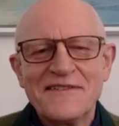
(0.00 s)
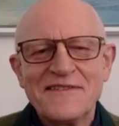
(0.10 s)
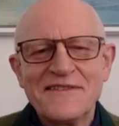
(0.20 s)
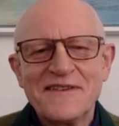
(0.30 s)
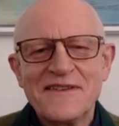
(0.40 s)

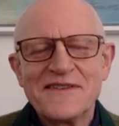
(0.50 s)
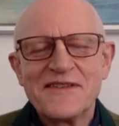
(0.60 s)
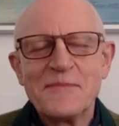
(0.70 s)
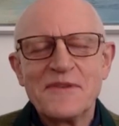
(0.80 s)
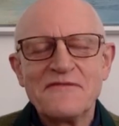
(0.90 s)
So there's
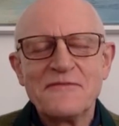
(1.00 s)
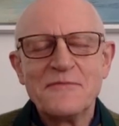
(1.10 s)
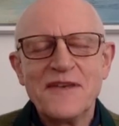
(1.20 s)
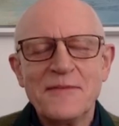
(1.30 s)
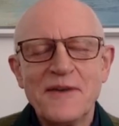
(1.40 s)
something for
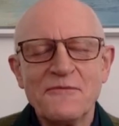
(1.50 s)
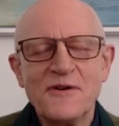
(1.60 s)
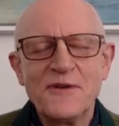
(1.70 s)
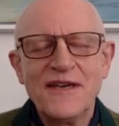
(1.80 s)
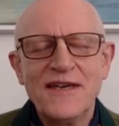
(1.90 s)
me about
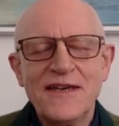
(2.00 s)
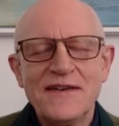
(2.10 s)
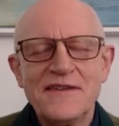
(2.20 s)
when we hear